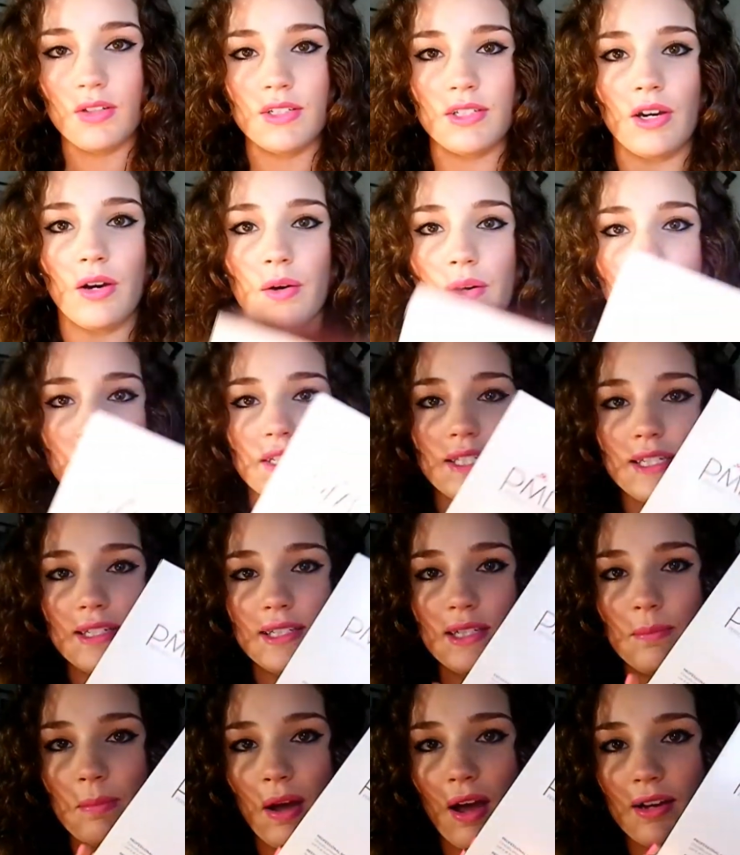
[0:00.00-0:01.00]
So this
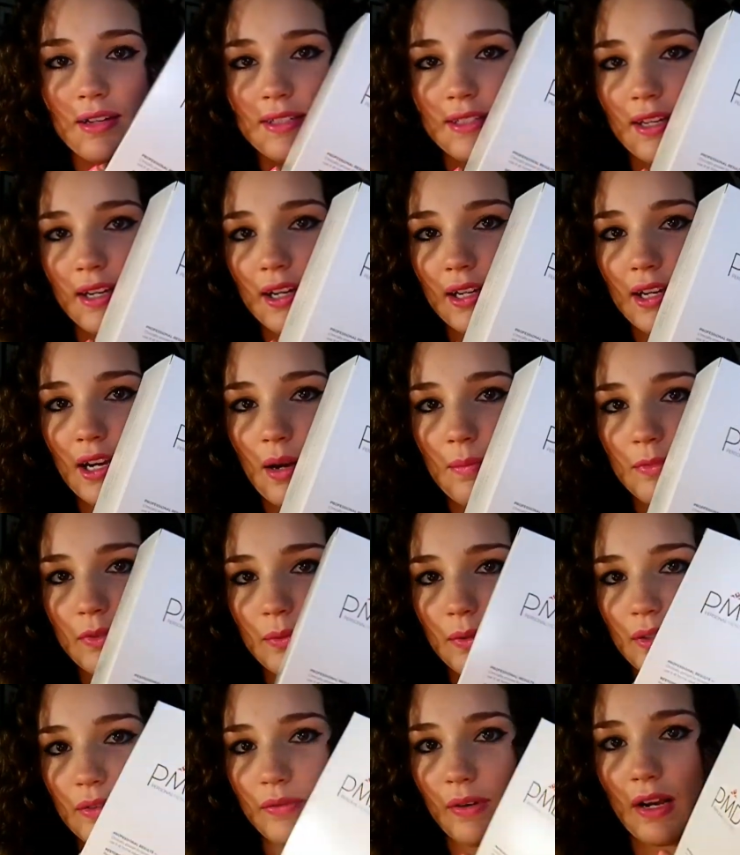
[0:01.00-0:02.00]
is the box that it
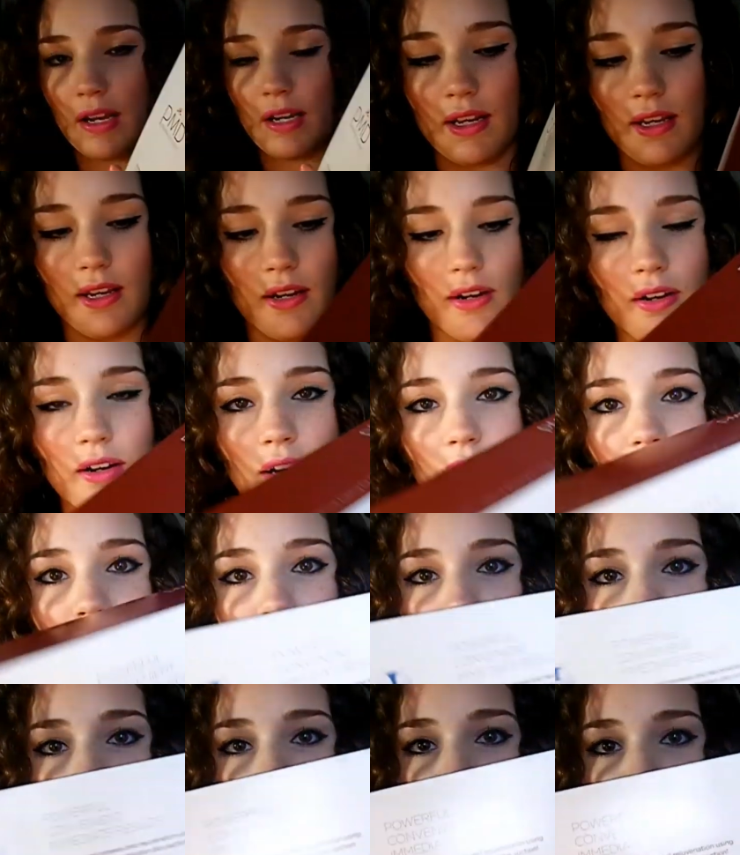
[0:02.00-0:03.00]
comes with here
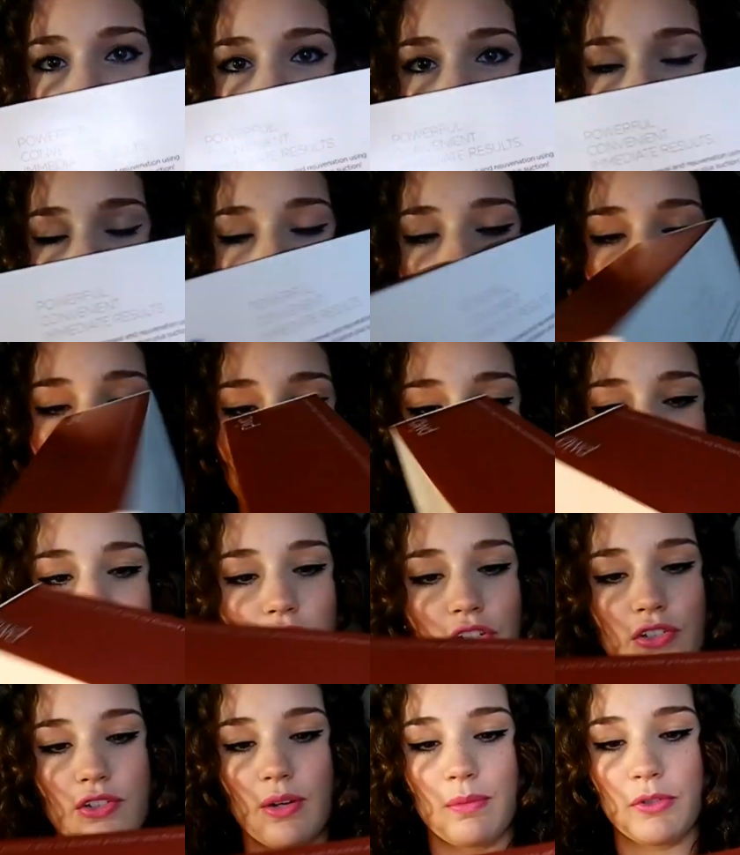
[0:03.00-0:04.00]
and I'm just going to read you the
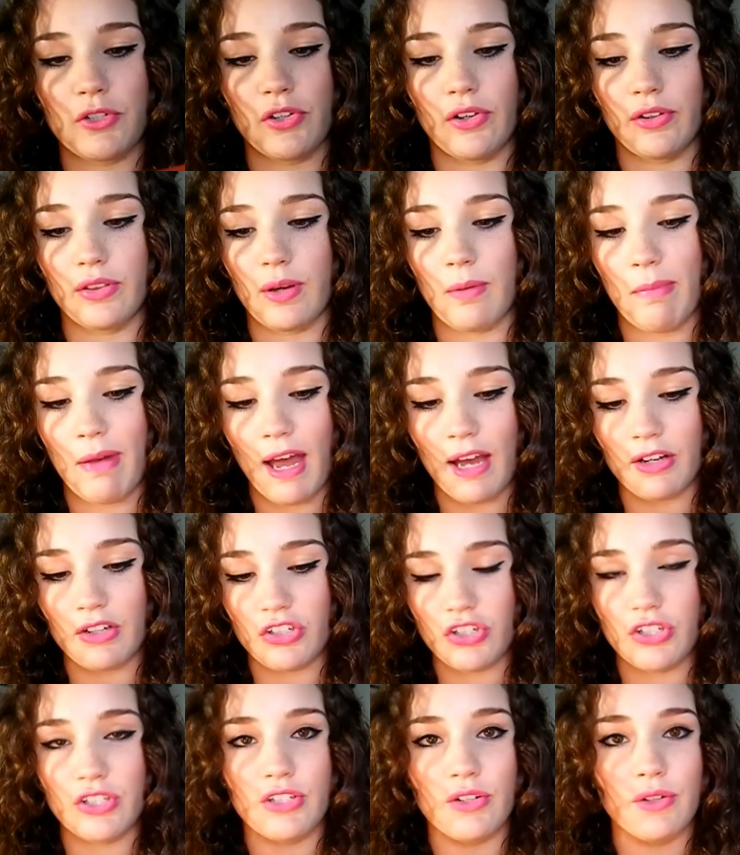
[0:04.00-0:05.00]
description on the back
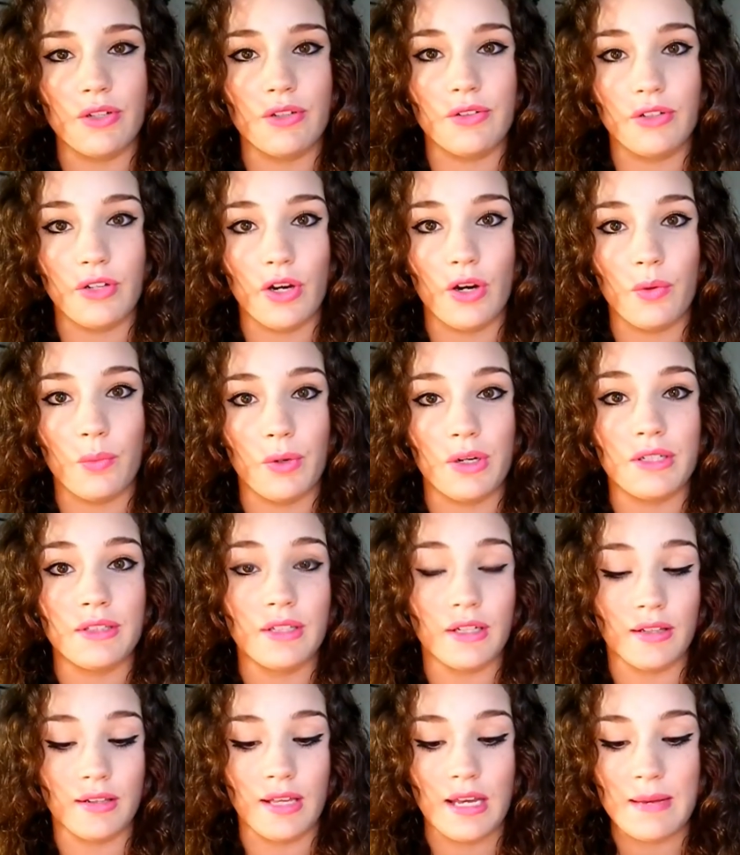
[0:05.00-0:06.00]
just so you know what
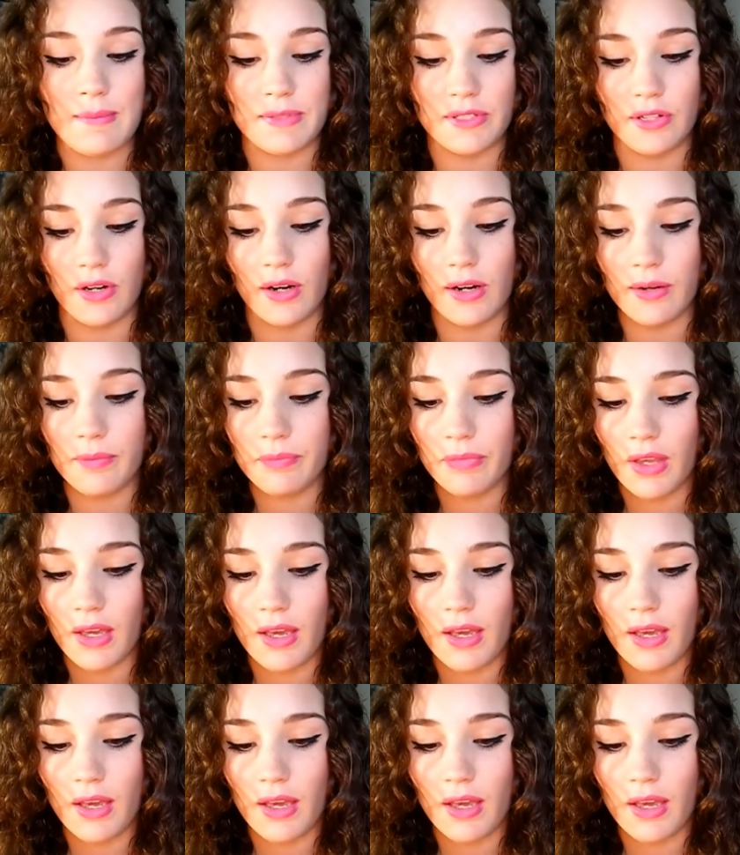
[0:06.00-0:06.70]
the claims are.